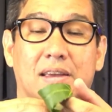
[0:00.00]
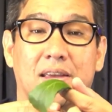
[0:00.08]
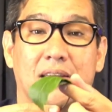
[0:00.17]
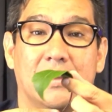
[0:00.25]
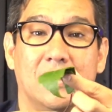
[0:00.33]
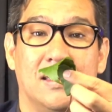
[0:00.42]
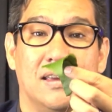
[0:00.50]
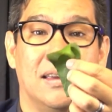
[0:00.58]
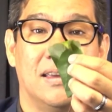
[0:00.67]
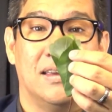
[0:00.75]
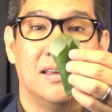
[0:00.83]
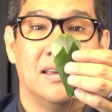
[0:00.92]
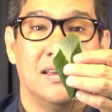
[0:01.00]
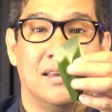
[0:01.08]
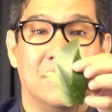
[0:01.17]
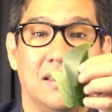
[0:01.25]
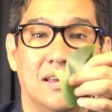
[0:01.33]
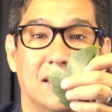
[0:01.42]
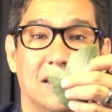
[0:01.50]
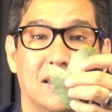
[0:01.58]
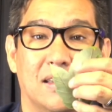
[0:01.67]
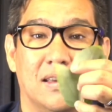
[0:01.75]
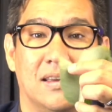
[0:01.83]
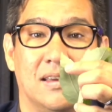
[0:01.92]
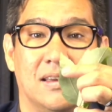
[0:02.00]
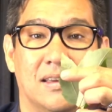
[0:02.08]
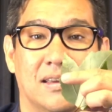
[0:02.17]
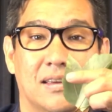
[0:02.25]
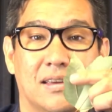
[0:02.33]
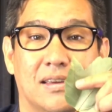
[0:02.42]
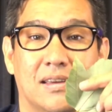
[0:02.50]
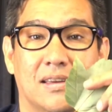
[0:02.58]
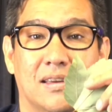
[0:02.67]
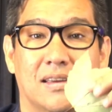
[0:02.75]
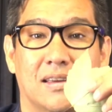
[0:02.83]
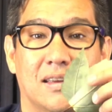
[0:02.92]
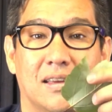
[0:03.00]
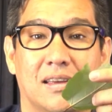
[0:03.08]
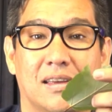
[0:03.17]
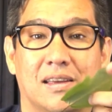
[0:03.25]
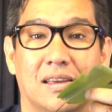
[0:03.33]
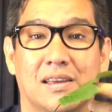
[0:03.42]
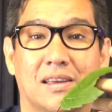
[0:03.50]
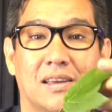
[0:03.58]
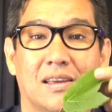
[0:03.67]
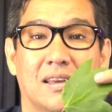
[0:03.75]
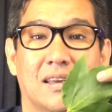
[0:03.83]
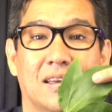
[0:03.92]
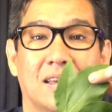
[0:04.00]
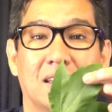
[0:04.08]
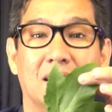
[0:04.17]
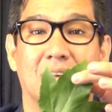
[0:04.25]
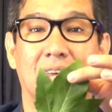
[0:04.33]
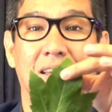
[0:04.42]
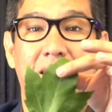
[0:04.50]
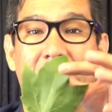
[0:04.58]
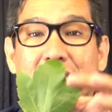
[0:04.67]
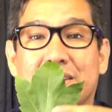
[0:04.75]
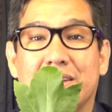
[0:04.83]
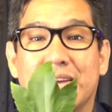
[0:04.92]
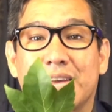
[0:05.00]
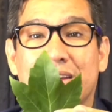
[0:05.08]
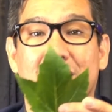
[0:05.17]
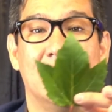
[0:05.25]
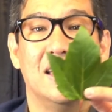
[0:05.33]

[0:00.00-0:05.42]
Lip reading: (no one is talking)